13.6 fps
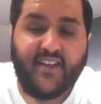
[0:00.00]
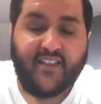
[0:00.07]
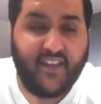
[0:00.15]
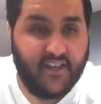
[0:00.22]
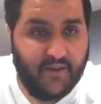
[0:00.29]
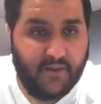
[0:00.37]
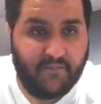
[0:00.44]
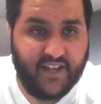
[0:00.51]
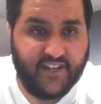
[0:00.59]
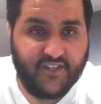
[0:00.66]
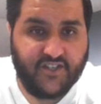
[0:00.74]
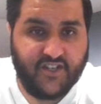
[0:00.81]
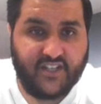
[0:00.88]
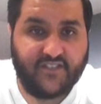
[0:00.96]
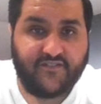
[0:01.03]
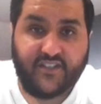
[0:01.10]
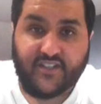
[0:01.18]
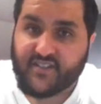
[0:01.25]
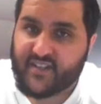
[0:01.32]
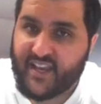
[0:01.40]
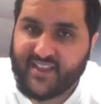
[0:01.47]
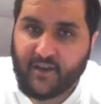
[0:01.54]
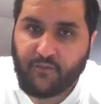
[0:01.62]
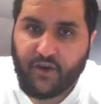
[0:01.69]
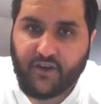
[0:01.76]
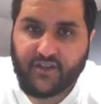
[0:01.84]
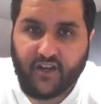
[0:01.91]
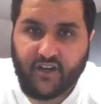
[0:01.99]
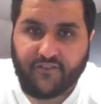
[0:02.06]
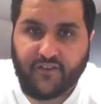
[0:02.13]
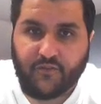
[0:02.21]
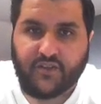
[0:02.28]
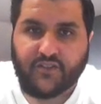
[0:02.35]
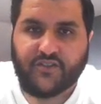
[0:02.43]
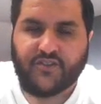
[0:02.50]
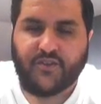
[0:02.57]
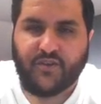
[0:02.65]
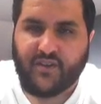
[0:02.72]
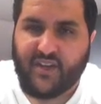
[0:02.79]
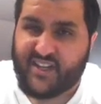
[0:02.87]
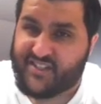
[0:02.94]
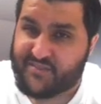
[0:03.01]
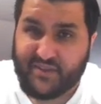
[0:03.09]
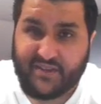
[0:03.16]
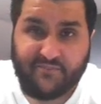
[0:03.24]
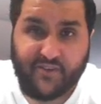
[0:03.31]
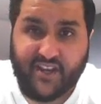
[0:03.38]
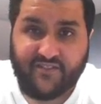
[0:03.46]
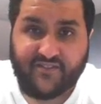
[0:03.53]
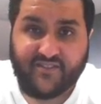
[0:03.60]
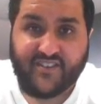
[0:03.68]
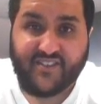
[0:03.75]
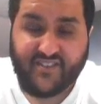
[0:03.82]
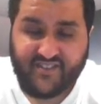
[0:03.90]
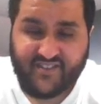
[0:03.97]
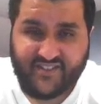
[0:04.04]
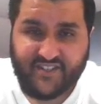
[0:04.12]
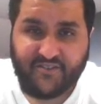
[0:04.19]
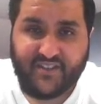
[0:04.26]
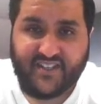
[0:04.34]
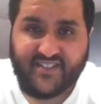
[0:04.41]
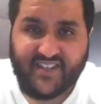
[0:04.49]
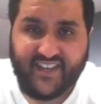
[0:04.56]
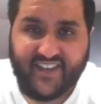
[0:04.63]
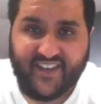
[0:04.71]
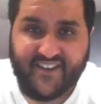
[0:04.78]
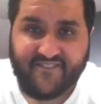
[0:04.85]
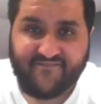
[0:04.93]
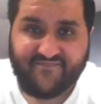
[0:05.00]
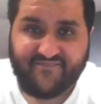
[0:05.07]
think about playing your transfers, hit that wild card if you want to, and just be brave. Till then, take care.